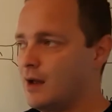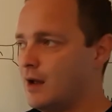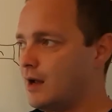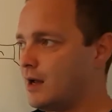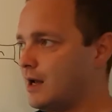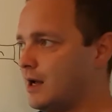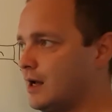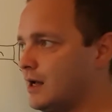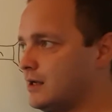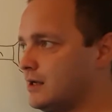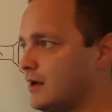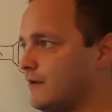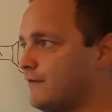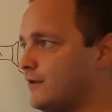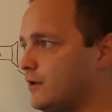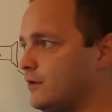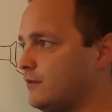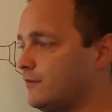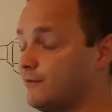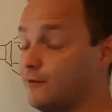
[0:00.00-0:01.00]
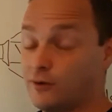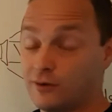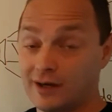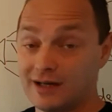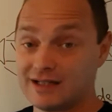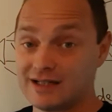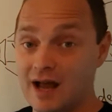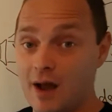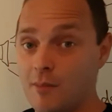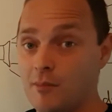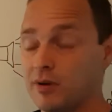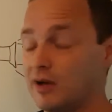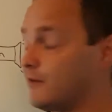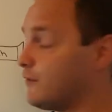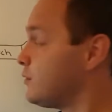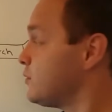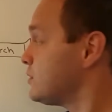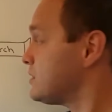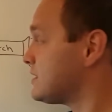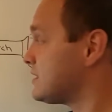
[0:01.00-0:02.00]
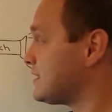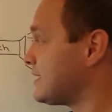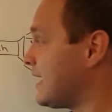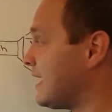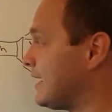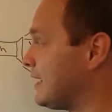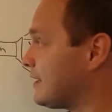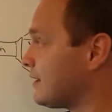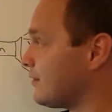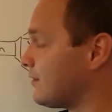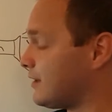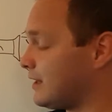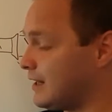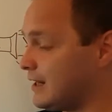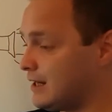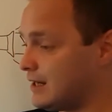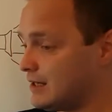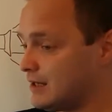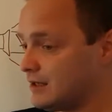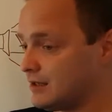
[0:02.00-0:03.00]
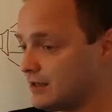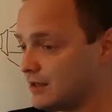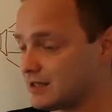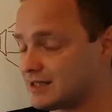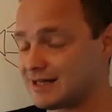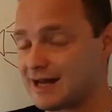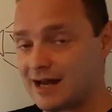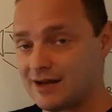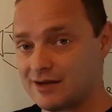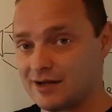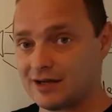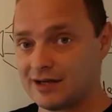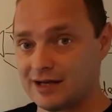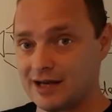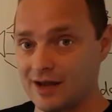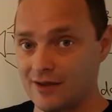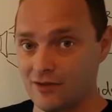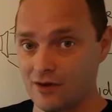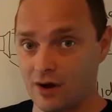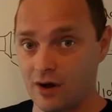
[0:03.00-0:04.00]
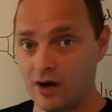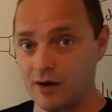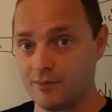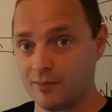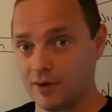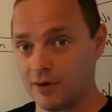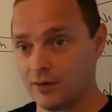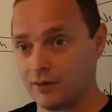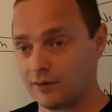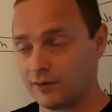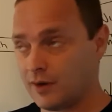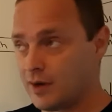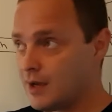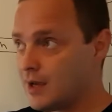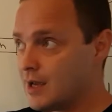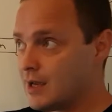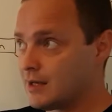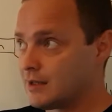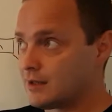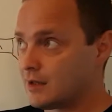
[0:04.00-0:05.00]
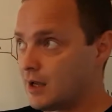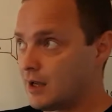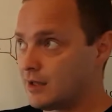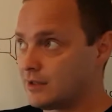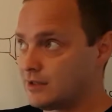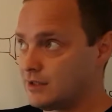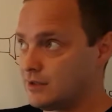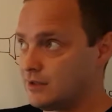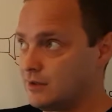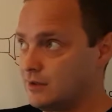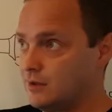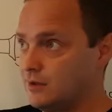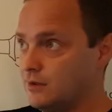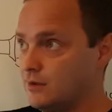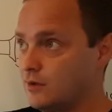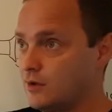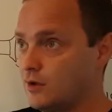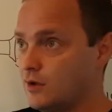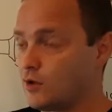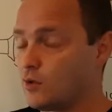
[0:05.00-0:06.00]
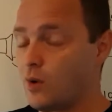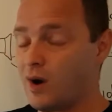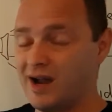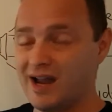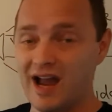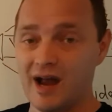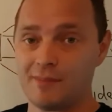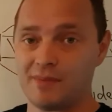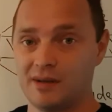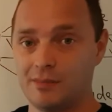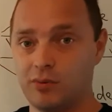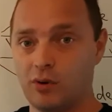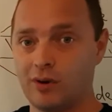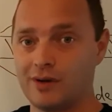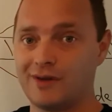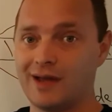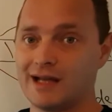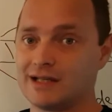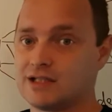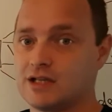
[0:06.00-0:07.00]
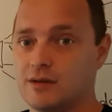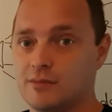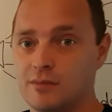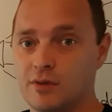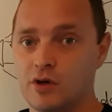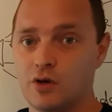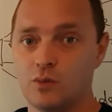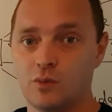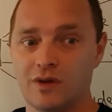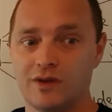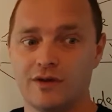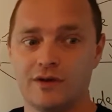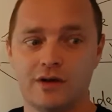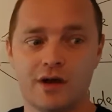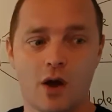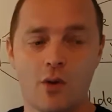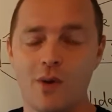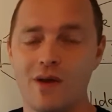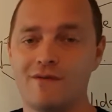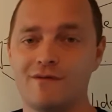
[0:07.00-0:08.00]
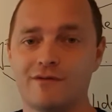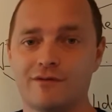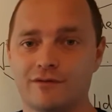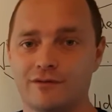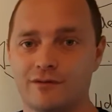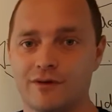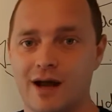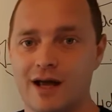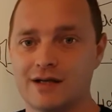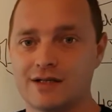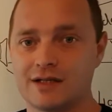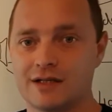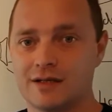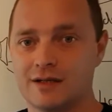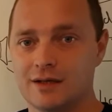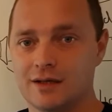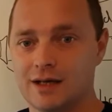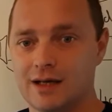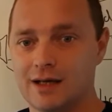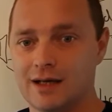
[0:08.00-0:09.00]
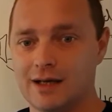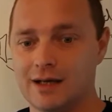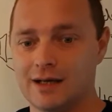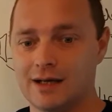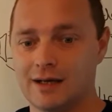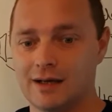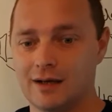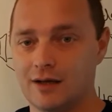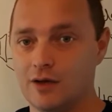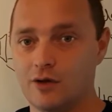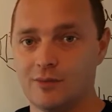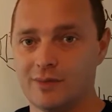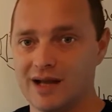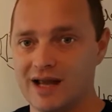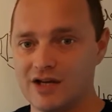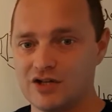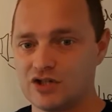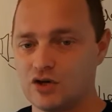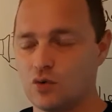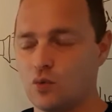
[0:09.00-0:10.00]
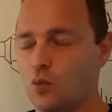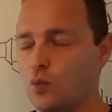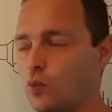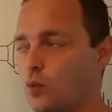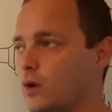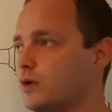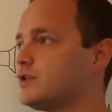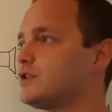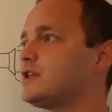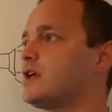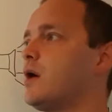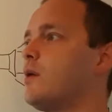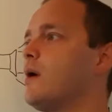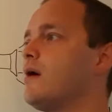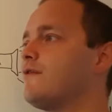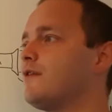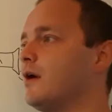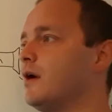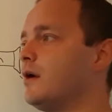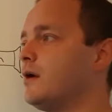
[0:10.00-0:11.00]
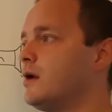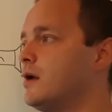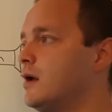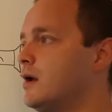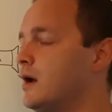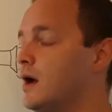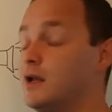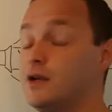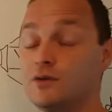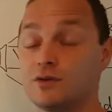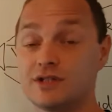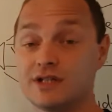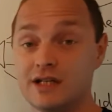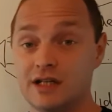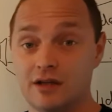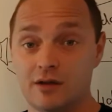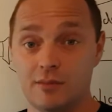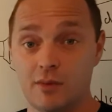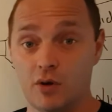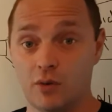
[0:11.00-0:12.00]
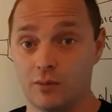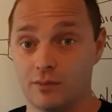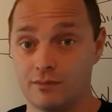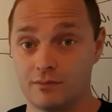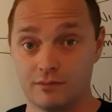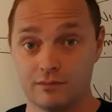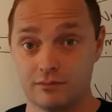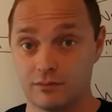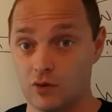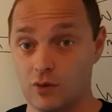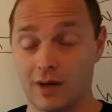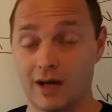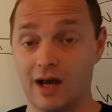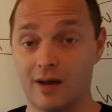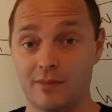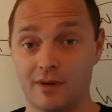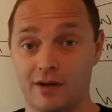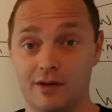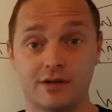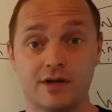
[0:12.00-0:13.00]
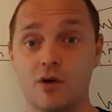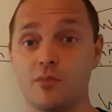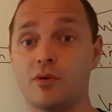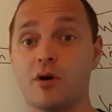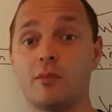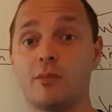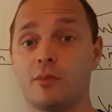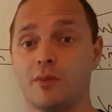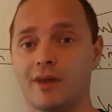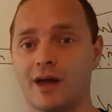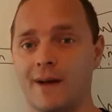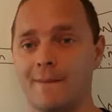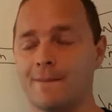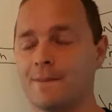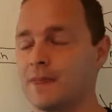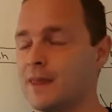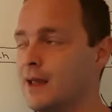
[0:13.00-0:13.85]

Uh, if you, for example, if you used to take the, the standard kit that I build, uh, you can quite happily point that to the moon with no infrared uh, illumination whatsoever and you'll see the moon quite happily, there's no problem with that.